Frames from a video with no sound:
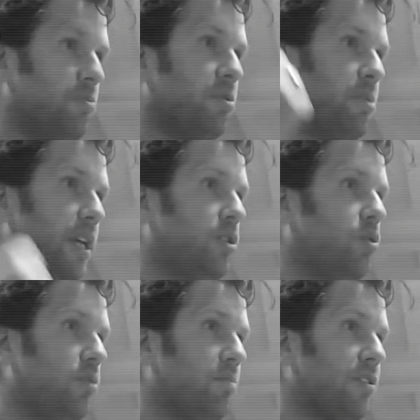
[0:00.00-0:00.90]
the brain to
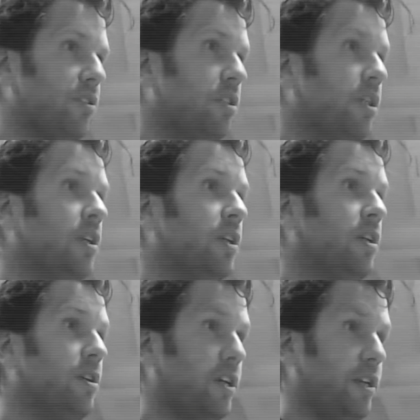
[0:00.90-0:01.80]
the muscle,
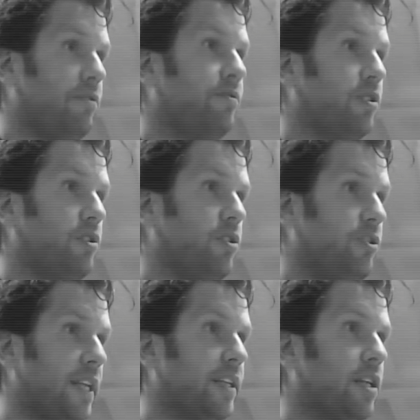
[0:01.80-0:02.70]
if
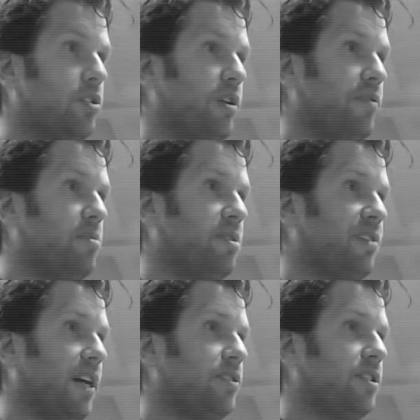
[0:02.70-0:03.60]
that can travel a bit
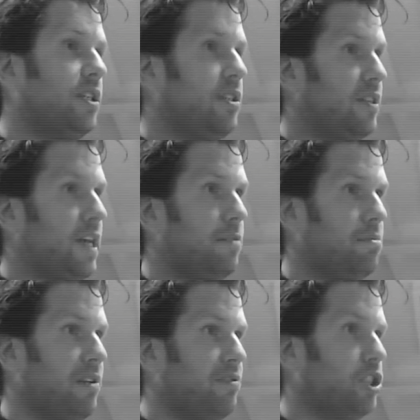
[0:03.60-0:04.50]
faster, is that
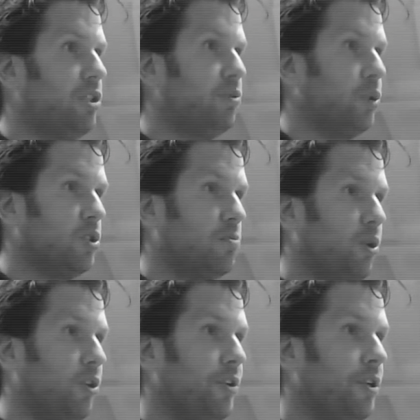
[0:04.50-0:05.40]
beneficial for your
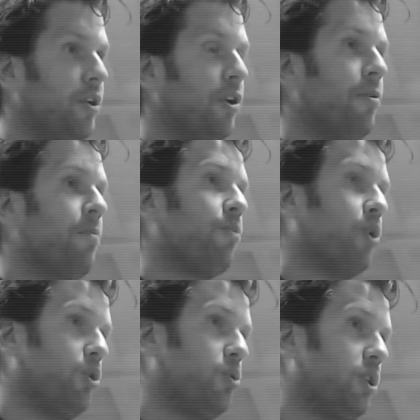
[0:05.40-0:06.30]
sport? Or
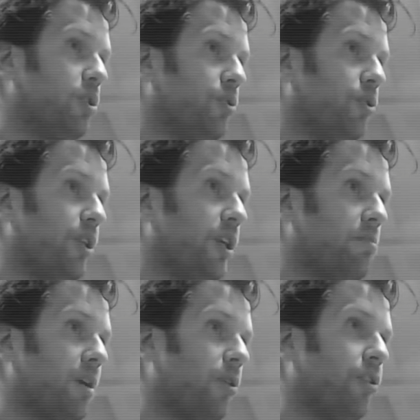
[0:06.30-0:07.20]
you can also think
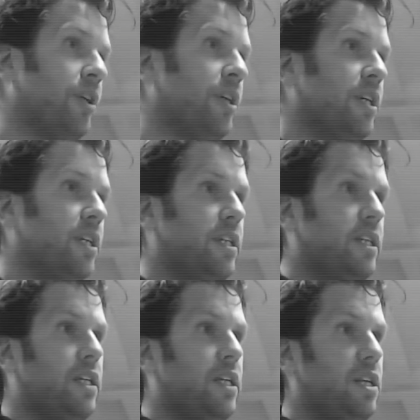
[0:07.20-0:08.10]
about,
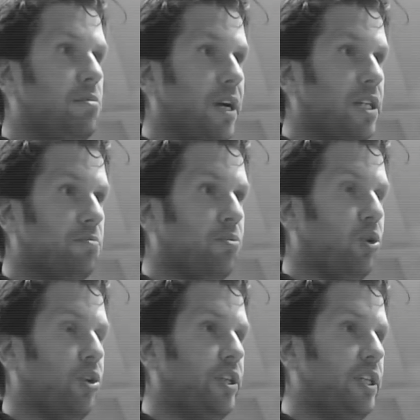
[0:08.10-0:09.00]
in my
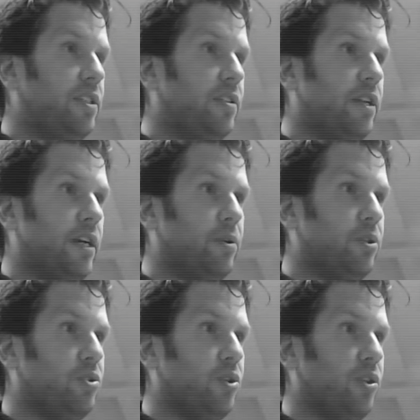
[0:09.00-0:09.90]
sport, is there a
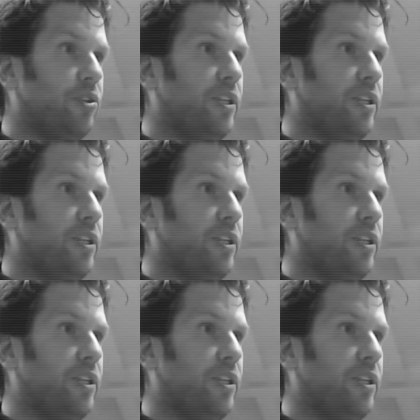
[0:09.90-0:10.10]
certain